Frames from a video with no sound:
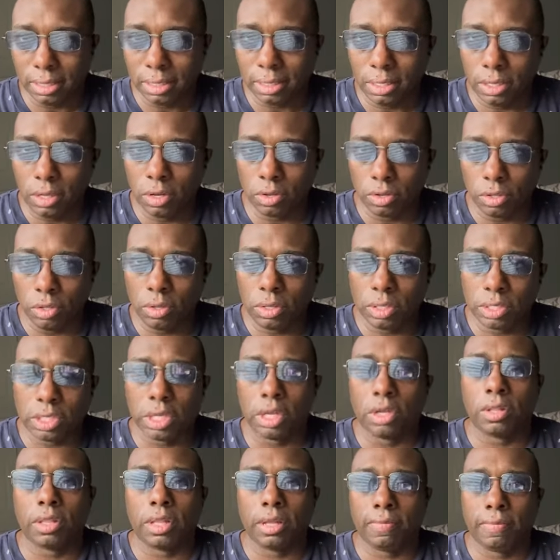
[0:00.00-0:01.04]
You can
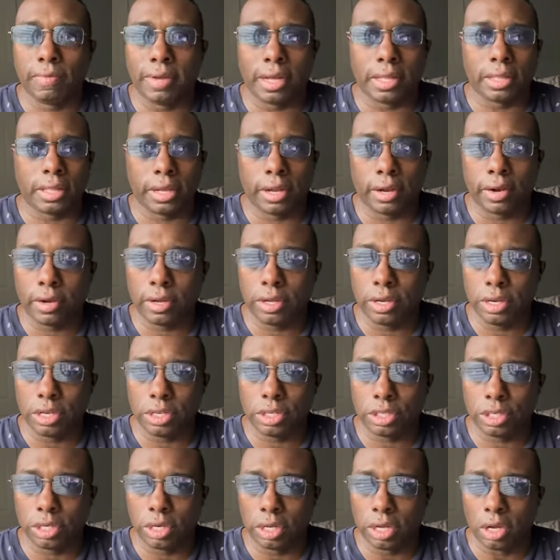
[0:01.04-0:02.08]
tell they've got the air
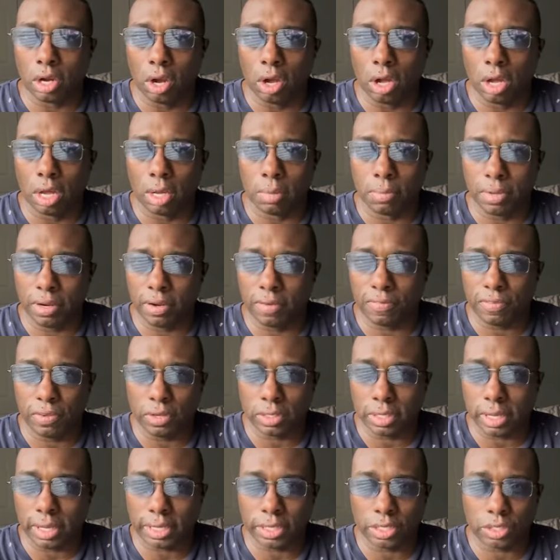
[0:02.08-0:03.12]
conditioning on, but it
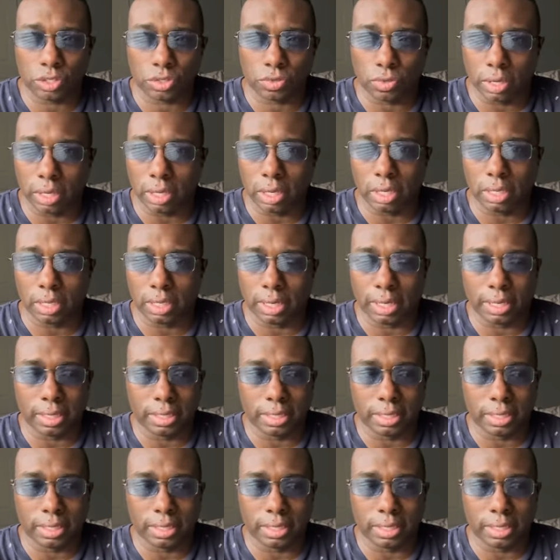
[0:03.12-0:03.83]
feels like it's struggling, like